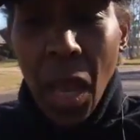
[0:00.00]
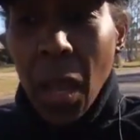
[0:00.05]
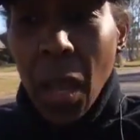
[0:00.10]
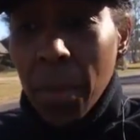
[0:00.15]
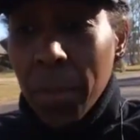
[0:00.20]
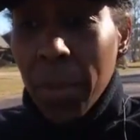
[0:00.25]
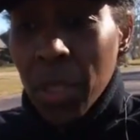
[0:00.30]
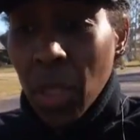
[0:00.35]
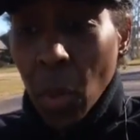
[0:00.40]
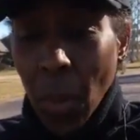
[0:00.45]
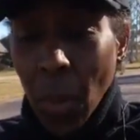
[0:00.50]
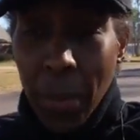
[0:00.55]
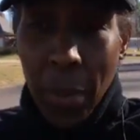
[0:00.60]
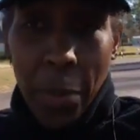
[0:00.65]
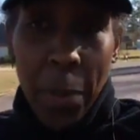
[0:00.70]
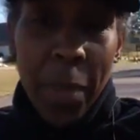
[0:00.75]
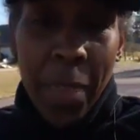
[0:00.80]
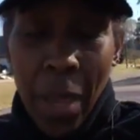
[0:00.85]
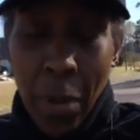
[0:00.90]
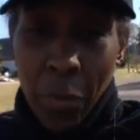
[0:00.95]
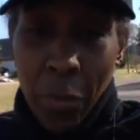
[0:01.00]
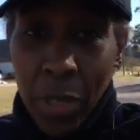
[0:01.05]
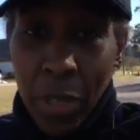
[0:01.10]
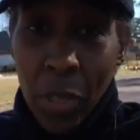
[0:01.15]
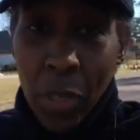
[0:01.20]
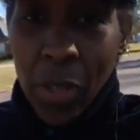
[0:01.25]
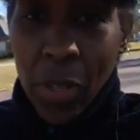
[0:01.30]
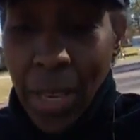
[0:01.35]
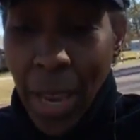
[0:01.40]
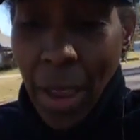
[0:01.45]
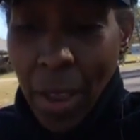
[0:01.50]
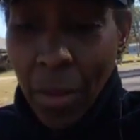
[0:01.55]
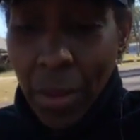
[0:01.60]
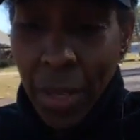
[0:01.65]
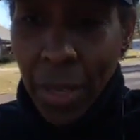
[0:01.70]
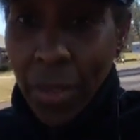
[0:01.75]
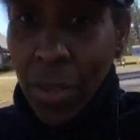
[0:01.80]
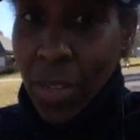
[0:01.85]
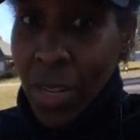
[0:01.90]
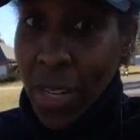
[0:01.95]
So I'm going to put that resource
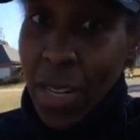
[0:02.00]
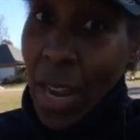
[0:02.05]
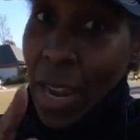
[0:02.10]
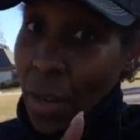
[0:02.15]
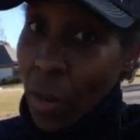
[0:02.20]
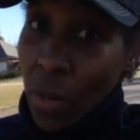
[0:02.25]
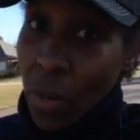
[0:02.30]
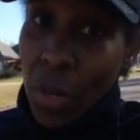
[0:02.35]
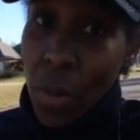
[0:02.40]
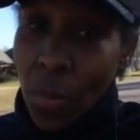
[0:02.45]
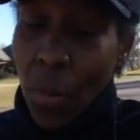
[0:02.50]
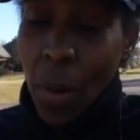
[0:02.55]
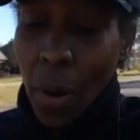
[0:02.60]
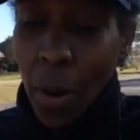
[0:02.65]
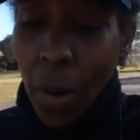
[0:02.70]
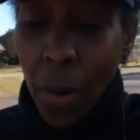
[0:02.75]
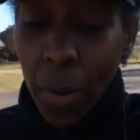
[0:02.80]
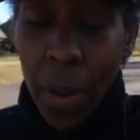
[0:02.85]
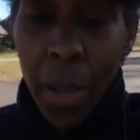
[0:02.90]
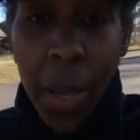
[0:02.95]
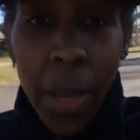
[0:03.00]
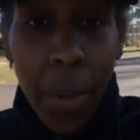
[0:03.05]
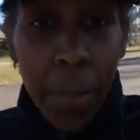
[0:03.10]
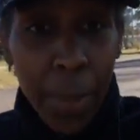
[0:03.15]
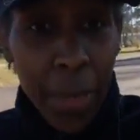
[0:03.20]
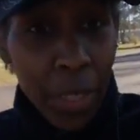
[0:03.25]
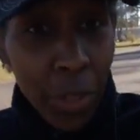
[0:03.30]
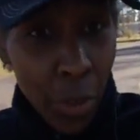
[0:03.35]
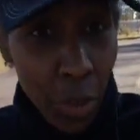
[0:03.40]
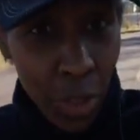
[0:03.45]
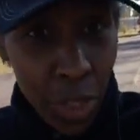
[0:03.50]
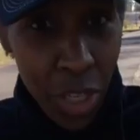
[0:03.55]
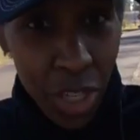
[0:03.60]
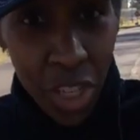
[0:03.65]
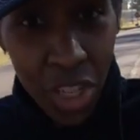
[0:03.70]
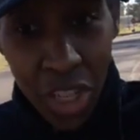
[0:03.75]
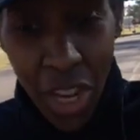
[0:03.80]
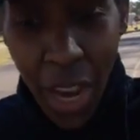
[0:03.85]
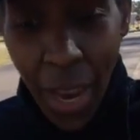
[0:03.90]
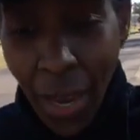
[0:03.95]
out either tonight or tomorrow. Be sure
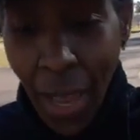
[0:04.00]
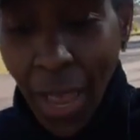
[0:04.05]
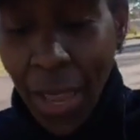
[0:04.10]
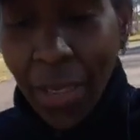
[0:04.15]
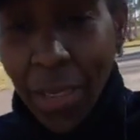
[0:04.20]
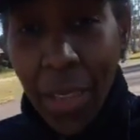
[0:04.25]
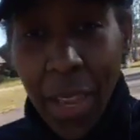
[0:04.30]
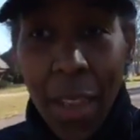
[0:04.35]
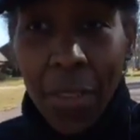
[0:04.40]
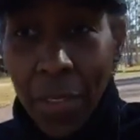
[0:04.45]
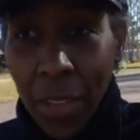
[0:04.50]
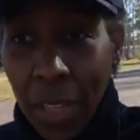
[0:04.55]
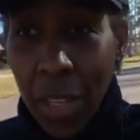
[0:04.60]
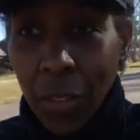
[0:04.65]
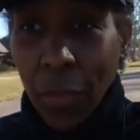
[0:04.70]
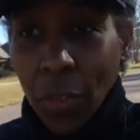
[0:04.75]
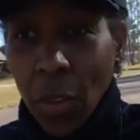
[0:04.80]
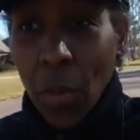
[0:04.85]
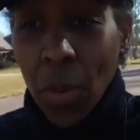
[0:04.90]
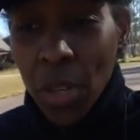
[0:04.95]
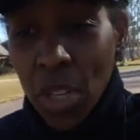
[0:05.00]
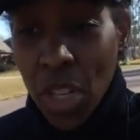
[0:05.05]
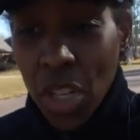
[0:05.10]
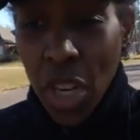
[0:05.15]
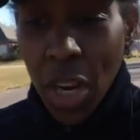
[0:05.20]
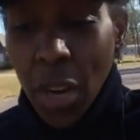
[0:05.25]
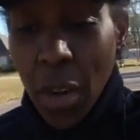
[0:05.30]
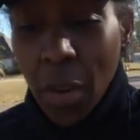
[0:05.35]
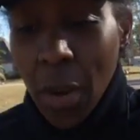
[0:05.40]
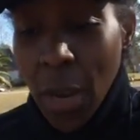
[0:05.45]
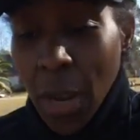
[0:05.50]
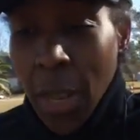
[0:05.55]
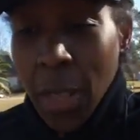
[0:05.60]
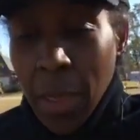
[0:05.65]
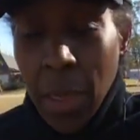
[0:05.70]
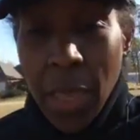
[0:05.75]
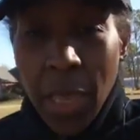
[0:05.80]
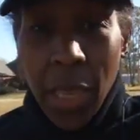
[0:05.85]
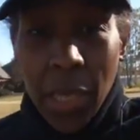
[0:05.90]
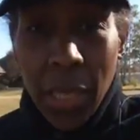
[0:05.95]
to check. I'd love it if you would share
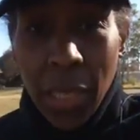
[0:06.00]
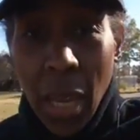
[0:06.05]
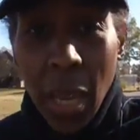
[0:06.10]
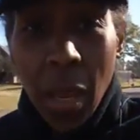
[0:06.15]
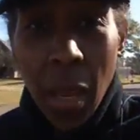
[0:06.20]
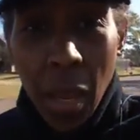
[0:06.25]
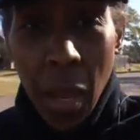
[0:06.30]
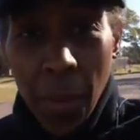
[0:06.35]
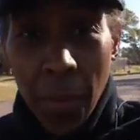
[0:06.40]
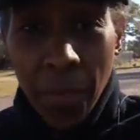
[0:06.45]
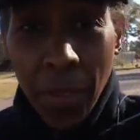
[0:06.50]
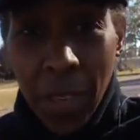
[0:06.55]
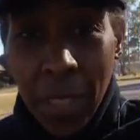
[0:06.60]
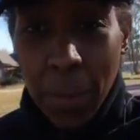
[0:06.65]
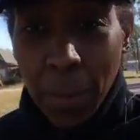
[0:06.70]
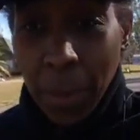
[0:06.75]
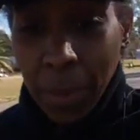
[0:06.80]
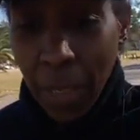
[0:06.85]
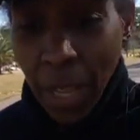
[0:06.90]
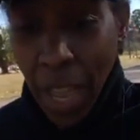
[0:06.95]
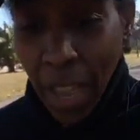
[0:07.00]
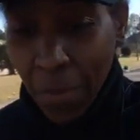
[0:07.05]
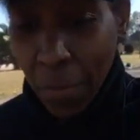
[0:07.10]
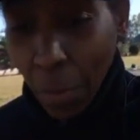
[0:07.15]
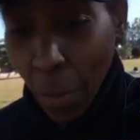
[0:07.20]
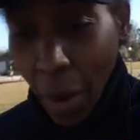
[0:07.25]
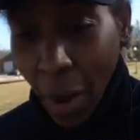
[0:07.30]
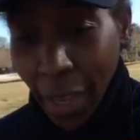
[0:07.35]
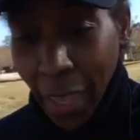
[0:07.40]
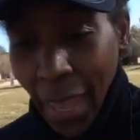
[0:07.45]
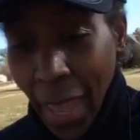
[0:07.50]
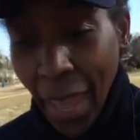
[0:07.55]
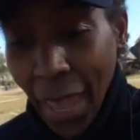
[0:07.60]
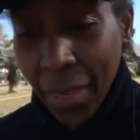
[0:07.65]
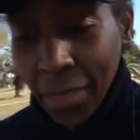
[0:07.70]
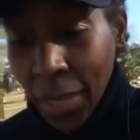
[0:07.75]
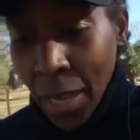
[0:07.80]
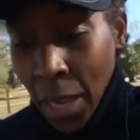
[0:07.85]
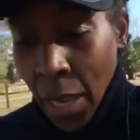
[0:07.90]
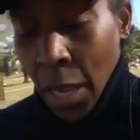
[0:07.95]
this Facebook Live
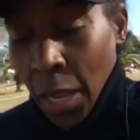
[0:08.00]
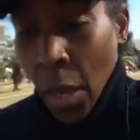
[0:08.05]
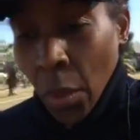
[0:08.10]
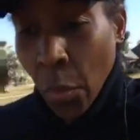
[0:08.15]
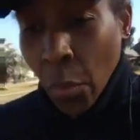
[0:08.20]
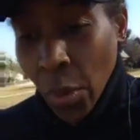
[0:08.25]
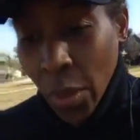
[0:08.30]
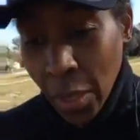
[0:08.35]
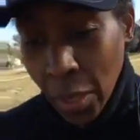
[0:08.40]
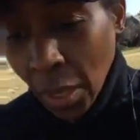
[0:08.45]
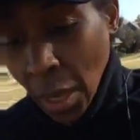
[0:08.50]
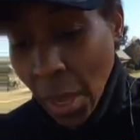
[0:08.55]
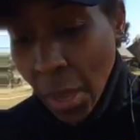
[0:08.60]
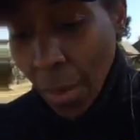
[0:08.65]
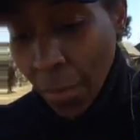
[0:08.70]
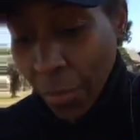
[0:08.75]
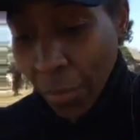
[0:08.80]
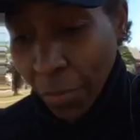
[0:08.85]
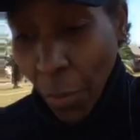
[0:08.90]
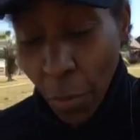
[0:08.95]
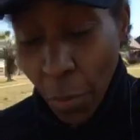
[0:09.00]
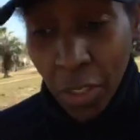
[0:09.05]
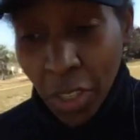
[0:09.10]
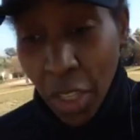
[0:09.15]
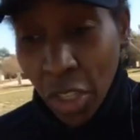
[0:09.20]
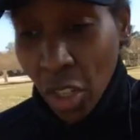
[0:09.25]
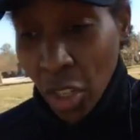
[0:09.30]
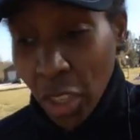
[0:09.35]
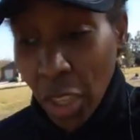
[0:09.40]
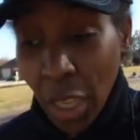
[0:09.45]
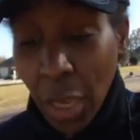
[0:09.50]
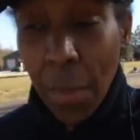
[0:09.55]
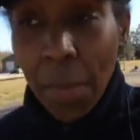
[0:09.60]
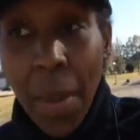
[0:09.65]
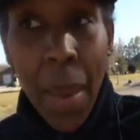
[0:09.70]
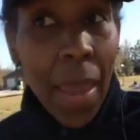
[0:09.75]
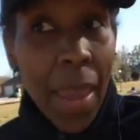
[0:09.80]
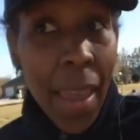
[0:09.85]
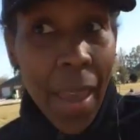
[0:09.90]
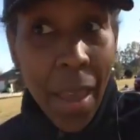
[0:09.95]
broadcast with folks that you think
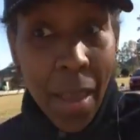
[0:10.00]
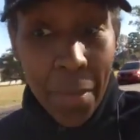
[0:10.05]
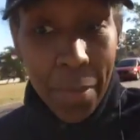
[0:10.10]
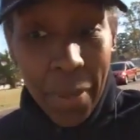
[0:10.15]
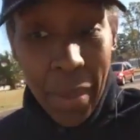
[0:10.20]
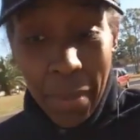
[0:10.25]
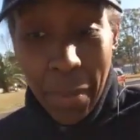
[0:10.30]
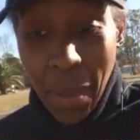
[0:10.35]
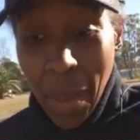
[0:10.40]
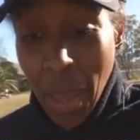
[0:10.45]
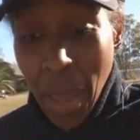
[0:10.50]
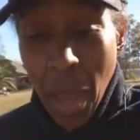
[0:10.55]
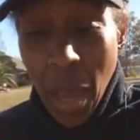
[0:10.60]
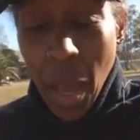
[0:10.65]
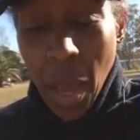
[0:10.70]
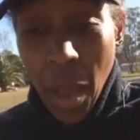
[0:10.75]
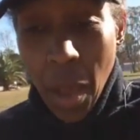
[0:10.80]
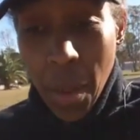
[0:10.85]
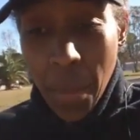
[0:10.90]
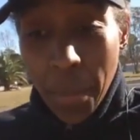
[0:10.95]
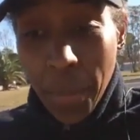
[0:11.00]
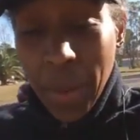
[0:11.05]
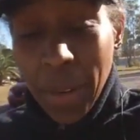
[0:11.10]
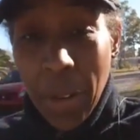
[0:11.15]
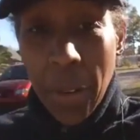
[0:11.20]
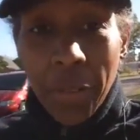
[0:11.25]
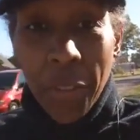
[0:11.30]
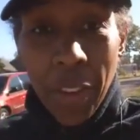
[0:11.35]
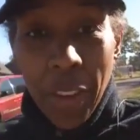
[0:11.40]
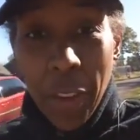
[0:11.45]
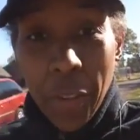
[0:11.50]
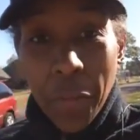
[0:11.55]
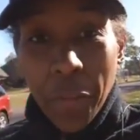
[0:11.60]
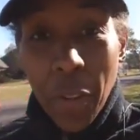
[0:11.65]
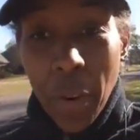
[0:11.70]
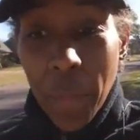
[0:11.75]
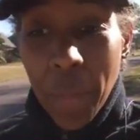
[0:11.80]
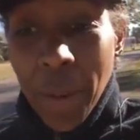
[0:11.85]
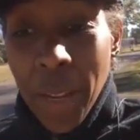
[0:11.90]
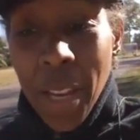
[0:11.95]
may be benefit
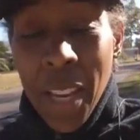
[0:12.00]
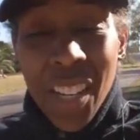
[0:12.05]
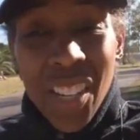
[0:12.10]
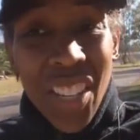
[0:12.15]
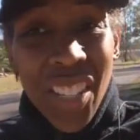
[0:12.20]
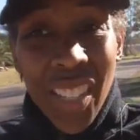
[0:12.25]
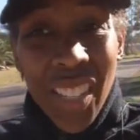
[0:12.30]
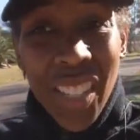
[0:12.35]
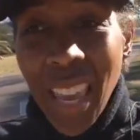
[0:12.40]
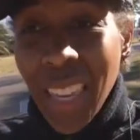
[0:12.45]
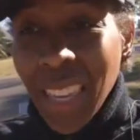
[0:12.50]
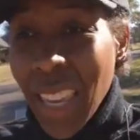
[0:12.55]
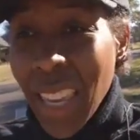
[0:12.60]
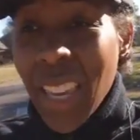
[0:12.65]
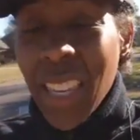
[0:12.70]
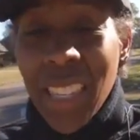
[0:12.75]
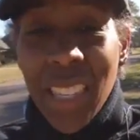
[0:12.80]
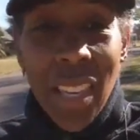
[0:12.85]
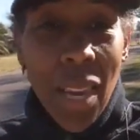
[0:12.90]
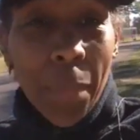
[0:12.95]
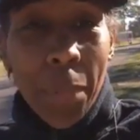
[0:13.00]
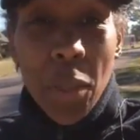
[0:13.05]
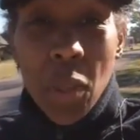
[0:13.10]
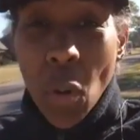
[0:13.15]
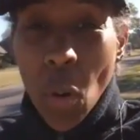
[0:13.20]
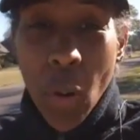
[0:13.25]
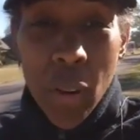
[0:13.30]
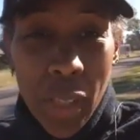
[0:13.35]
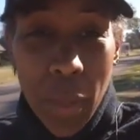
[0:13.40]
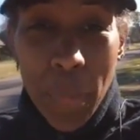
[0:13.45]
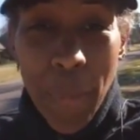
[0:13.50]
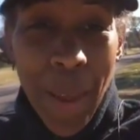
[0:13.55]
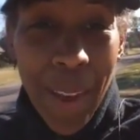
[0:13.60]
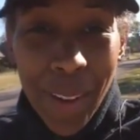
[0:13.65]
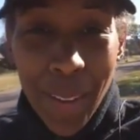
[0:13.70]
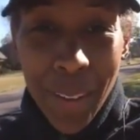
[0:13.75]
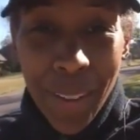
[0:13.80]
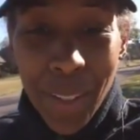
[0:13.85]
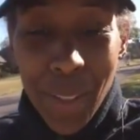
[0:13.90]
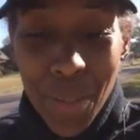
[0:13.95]
from just taking us steps towards
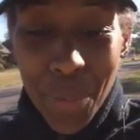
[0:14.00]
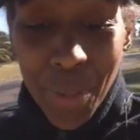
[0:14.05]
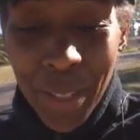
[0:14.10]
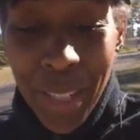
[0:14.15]
better in